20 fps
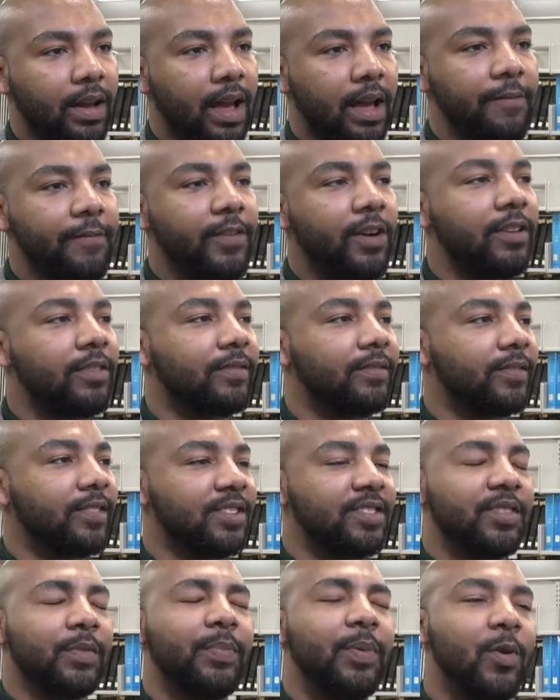I felt the
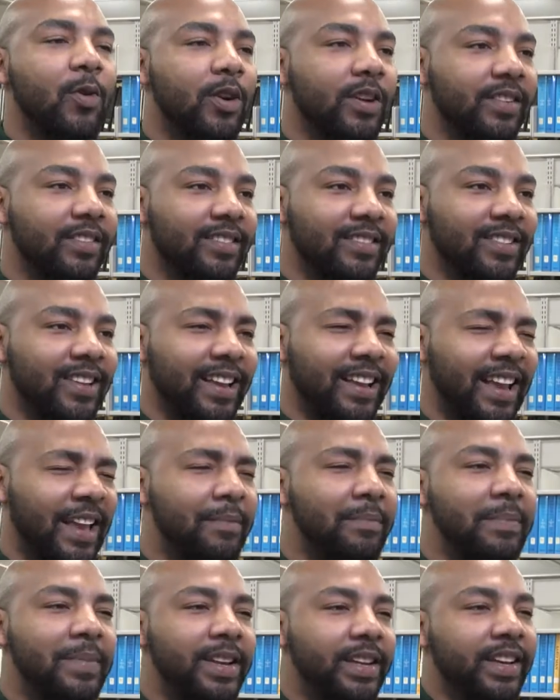support like
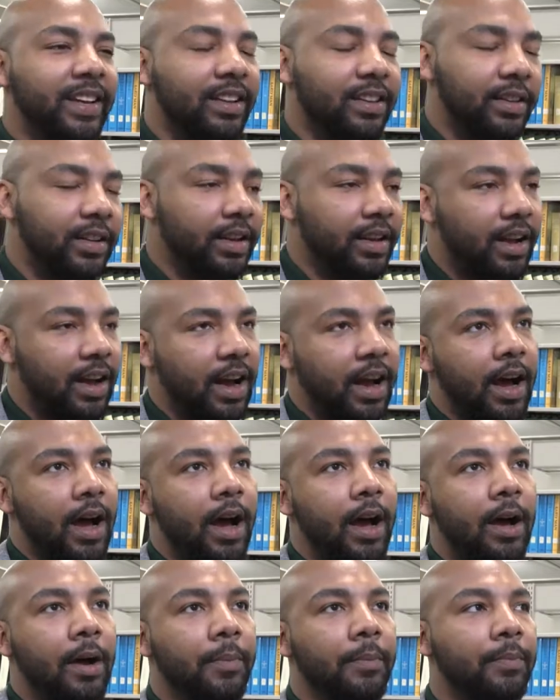immediately.
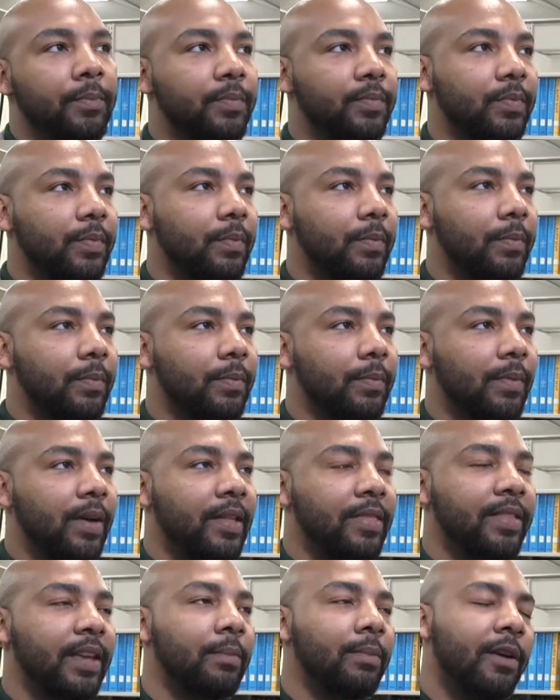Um, I
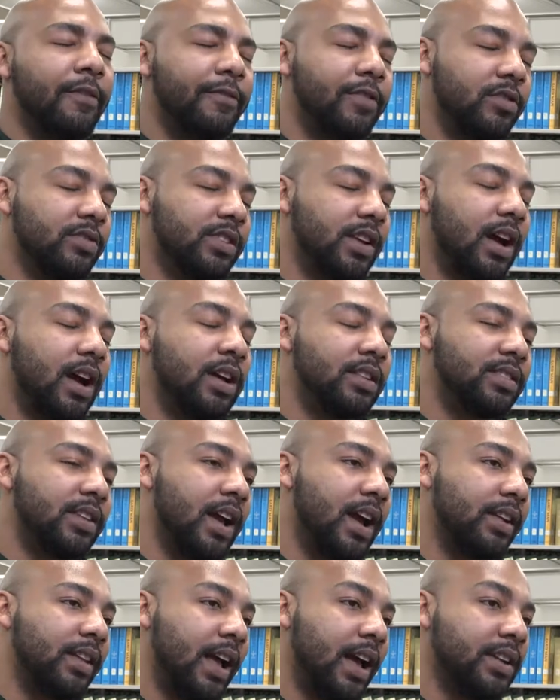think my first
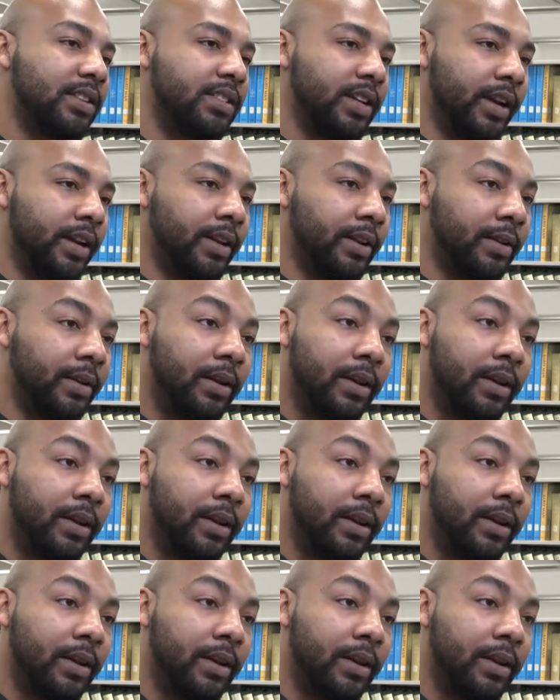contact at Cheyney